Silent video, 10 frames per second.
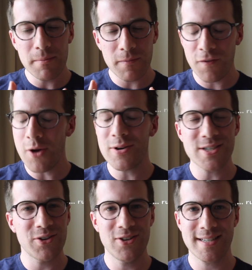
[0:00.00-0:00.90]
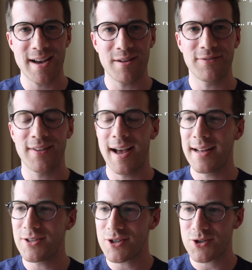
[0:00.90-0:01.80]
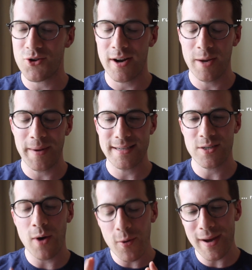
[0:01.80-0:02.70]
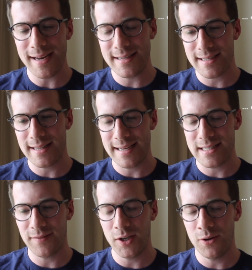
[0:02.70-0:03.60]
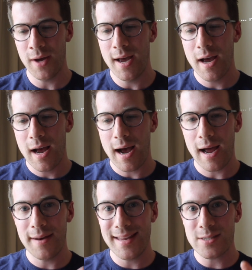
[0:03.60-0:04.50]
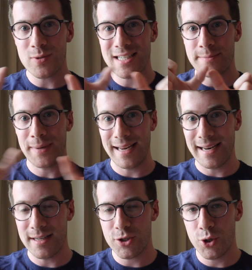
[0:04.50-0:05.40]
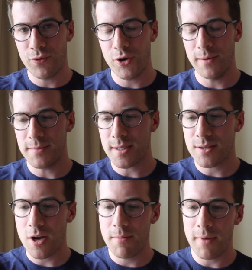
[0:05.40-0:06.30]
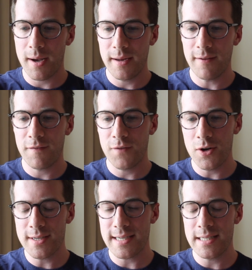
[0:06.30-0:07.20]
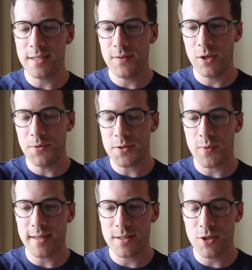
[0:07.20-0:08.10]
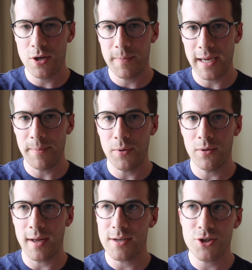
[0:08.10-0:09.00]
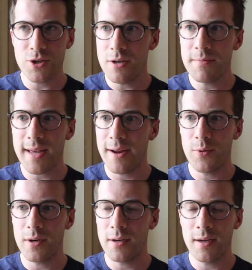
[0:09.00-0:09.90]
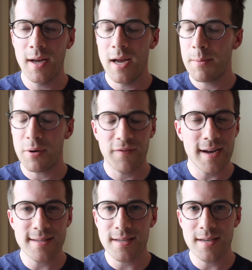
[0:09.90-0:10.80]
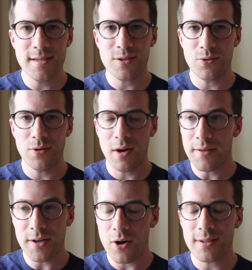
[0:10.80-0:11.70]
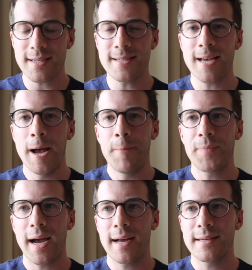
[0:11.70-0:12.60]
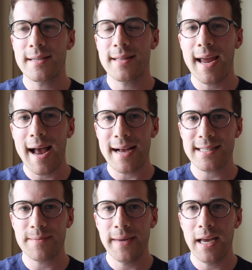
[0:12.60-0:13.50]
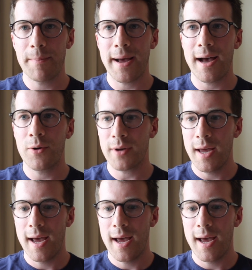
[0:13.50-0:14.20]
focus on yourself and just try your best. So I went into the interview, and this was split in two rooms. So my first interview was with two people. I assume they were professors or other doctors, and they asked me about